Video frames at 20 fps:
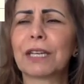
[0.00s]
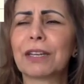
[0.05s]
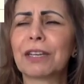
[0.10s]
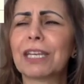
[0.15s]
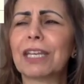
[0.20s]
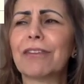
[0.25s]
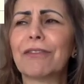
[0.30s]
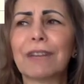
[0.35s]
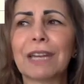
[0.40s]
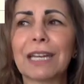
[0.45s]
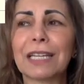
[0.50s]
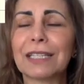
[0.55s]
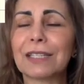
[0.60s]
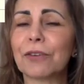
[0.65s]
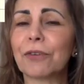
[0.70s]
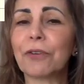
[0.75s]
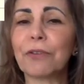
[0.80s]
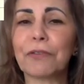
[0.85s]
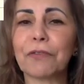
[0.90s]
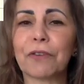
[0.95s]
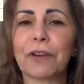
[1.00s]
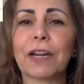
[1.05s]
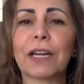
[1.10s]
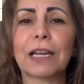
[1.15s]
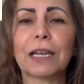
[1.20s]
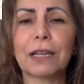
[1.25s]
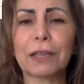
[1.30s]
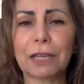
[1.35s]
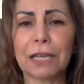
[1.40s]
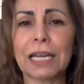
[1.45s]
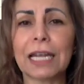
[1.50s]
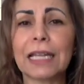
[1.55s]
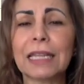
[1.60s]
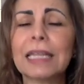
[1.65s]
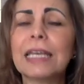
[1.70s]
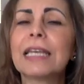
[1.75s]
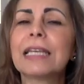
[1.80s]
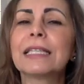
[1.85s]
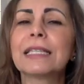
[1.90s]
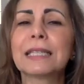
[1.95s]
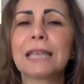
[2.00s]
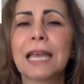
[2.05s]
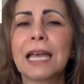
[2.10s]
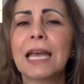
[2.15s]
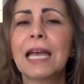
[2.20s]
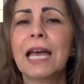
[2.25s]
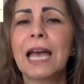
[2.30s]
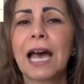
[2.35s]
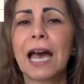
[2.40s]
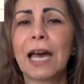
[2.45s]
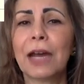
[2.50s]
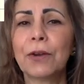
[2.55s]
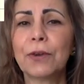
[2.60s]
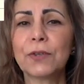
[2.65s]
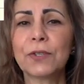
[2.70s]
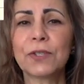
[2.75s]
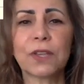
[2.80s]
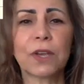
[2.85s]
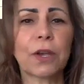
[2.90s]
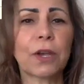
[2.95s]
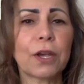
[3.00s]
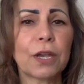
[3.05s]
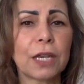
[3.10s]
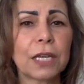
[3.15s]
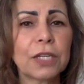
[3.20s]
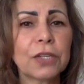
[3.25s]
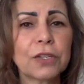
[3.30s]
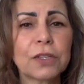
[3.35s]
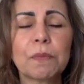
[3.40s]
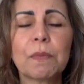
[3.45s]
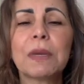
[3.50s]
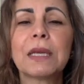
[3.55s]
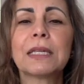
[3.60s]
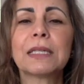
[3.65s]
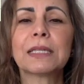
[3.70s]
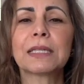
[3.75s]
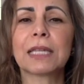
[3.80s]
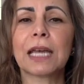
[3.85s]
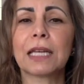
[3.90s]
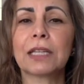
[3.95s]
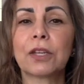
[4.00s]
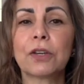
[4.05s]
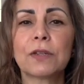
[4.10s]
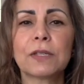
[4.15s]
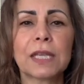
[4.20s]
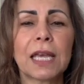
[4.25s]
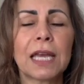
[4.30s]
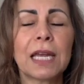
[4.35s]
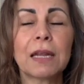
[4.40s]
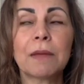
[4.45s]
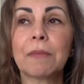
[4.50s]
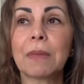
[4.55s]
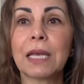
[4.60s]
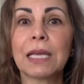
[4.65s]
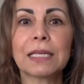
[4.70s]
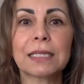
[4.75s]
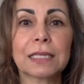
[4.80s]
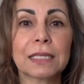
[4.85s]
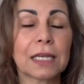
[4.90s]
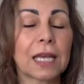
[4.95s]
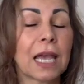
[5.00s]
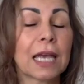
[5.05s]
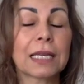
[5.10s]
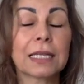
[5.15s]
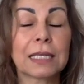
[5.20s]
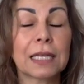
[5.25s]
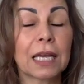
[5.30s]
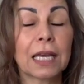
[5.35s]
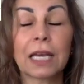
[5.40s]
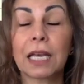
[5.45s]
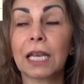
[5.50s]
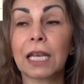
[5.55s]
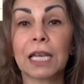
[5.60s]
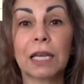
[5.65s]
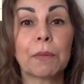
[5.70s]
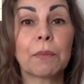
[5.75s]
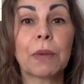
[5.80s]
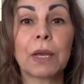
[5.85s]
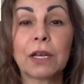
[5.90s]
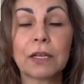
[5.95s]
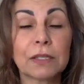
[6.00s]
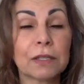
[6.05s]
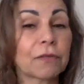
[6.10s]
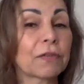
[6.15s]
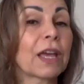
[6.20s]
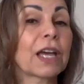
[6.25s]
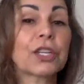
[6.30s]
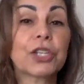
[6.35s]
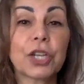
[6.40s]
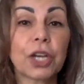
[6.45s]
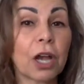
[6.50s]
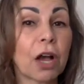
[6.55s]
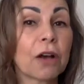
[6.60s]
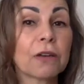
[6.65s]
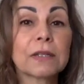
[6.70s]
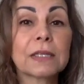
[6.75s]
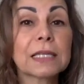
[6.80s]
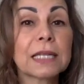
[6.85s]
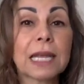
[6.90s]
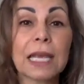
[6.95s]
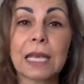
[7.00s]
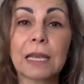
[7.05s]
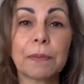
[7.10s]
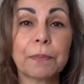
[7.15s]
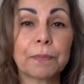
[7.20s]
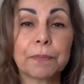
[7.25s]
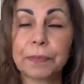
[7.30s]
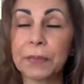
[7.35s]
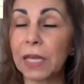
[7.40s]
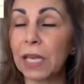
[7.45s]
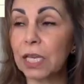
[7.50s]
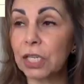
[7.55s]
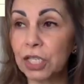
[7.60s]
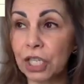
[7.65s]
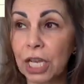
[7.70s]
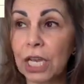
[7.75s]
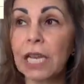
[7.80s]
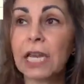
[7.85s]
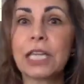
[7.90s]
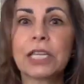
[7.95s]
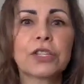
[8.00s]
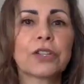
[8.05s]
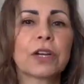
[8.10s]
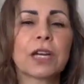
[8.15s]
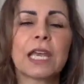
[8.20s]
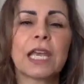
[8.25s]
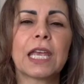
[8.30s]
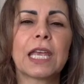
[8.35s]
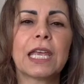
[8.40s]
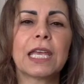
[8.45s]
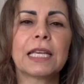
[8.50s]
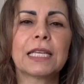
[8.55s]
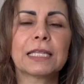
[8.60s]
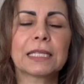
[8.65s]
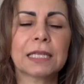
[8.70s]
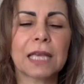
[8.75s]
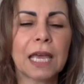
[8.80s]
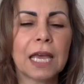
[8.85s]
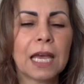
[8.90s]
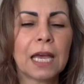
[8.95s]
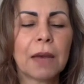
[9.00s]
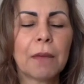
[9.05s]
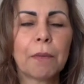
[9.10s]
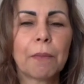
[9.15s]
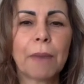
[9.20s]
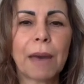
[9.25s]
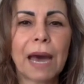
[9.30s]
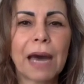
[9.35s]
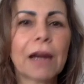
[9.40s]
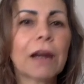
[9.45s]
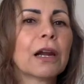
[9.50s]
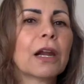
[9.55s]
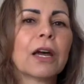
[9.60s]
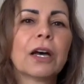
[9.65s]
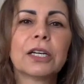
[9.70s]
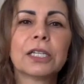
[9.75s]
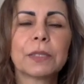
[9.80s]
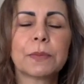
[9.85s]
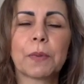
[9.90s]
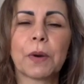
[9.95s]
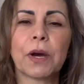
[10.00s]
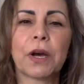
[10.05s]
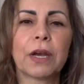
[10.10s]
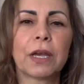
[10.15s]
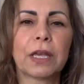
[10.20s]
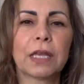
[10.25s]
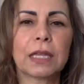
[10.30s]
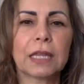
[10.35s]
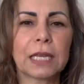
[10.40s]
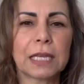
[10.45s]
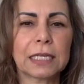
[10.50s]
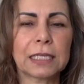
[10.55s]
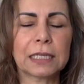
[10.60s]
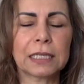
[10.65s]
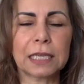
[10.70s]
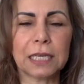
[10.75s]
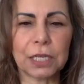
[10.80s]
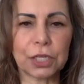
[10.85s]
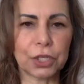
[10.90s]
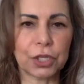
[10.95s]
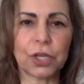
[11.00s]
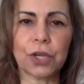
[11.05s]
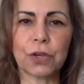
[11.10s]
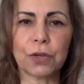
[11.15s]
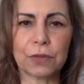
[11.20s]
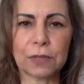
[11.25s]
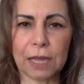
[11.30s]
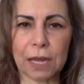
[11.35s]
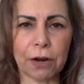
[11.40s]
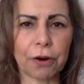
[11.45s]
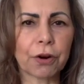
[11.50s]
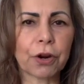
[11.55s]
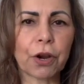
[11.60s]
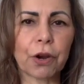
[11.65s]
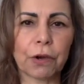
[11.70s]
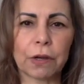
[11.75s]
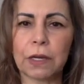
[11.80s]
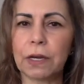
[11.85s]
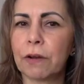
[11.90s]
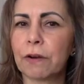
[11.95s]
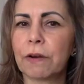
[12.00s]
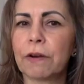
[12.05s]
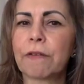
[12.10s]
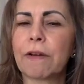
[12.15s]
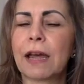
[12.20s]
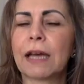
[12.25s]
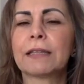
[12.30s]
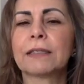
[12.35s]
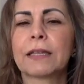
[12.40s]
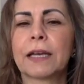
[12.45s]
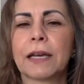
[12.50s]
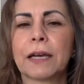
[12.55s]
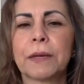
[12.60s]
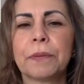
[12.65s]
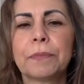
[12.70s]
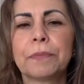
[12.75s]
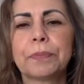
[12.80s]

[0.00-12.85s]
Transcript: really sorry for her looking at this. And also it just means that those enemies, because of that, she can't sleep. She literally is paralyzed by these issues that are going on around her.